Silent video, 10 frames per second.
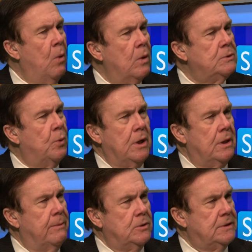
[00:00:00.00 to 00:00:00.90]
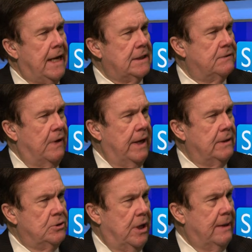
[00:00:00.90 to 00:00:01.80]
What's one of the most
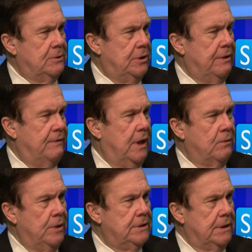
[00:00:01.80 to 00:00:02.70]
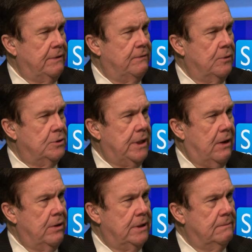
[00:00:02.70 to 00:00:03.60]
satisfying jobs that you've done recently for
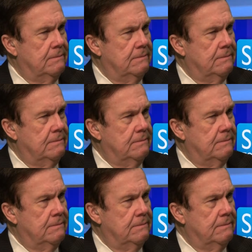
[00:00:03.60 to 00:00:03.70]
charity?